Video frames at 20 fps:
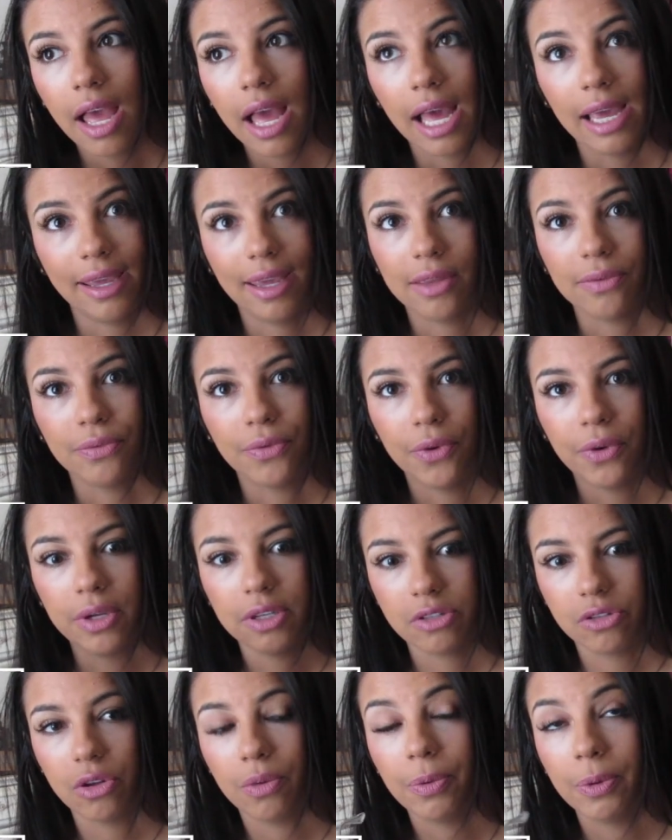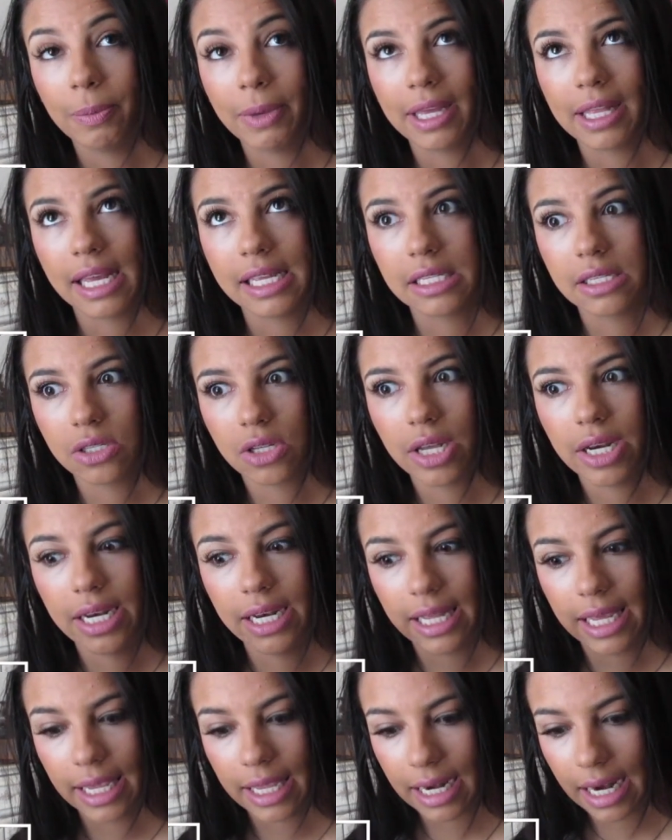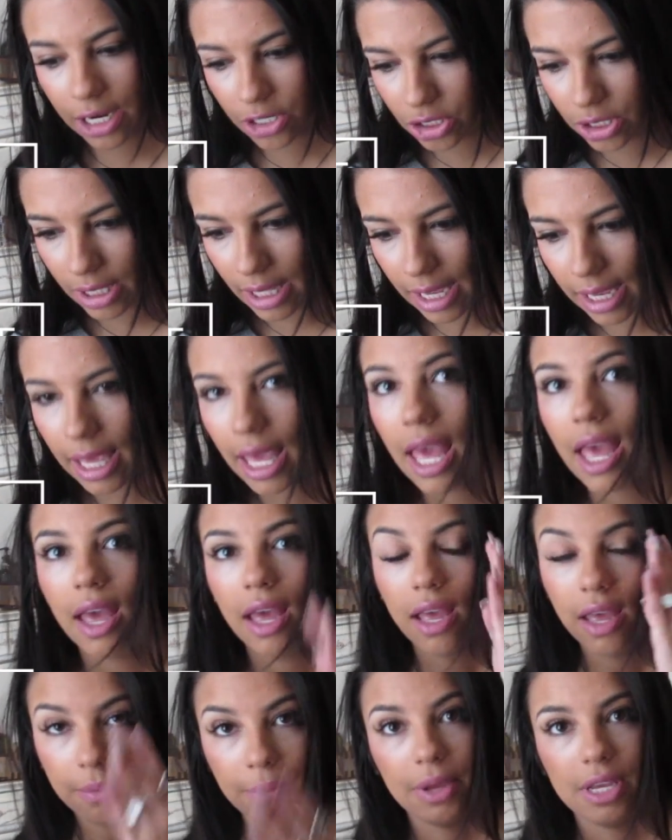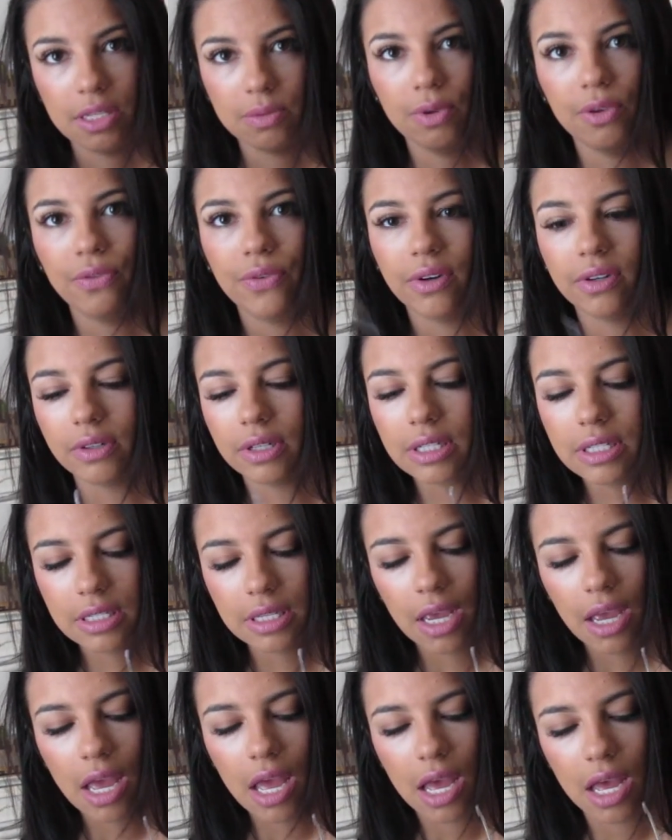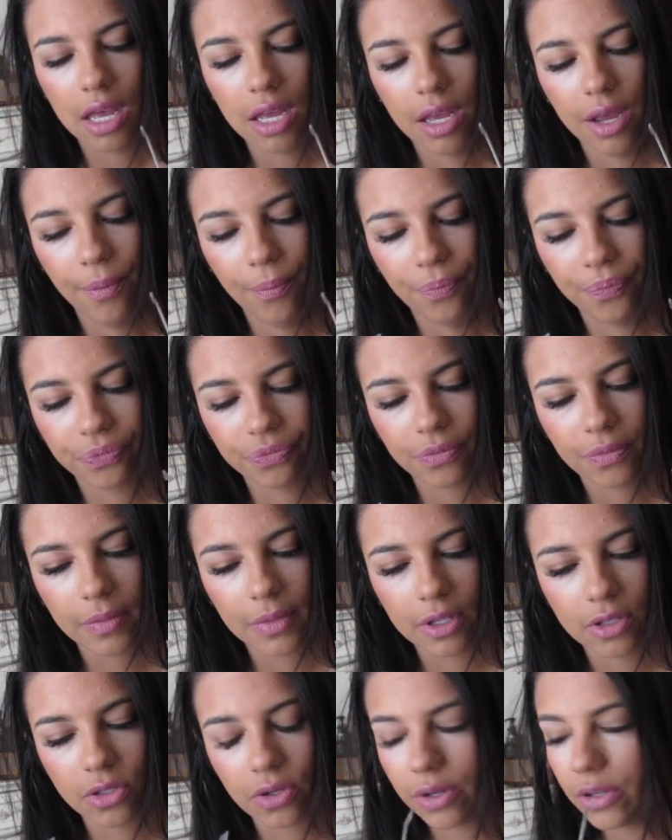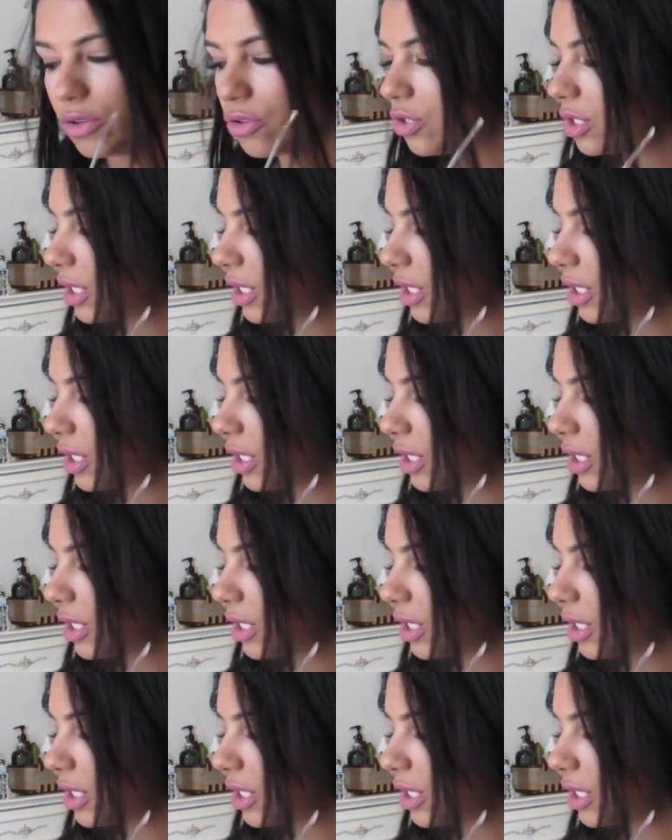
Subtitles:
I can't focus, so I'll put my glasses on it and like it actually like makes me focus. So